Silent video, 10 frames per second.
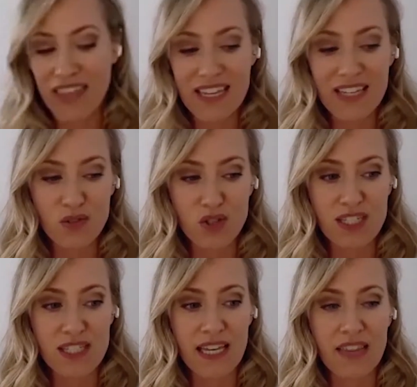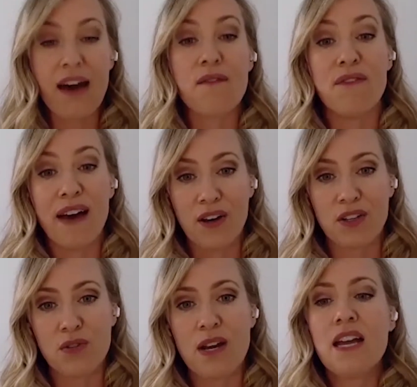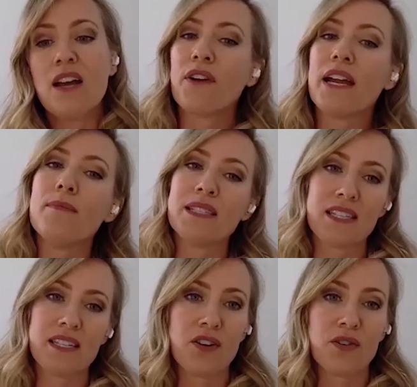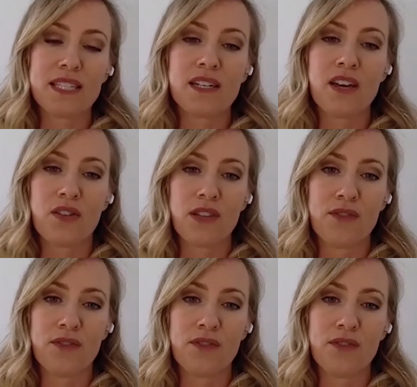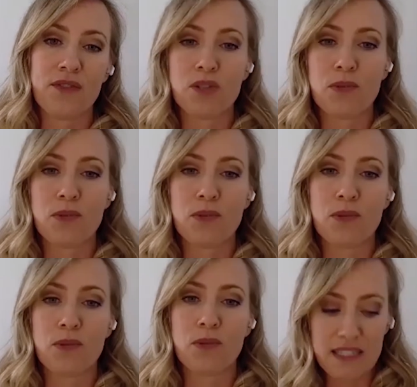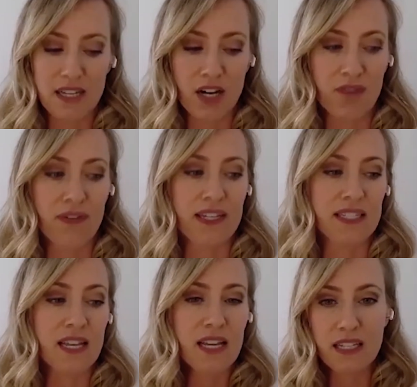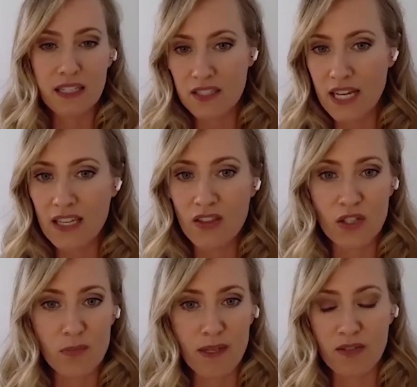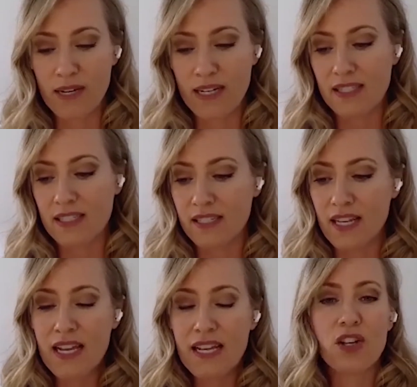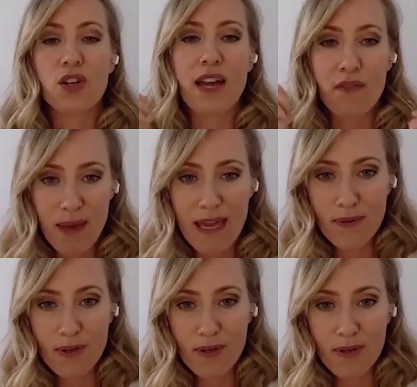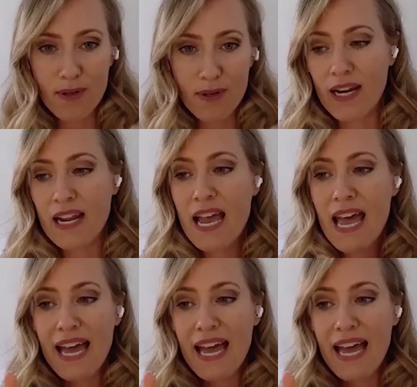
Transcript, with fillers: I think it was just like that value for him. It's you know it's another level of accomplishment of like his sacrifice, taking those big risks is you know you have a paper to show for it.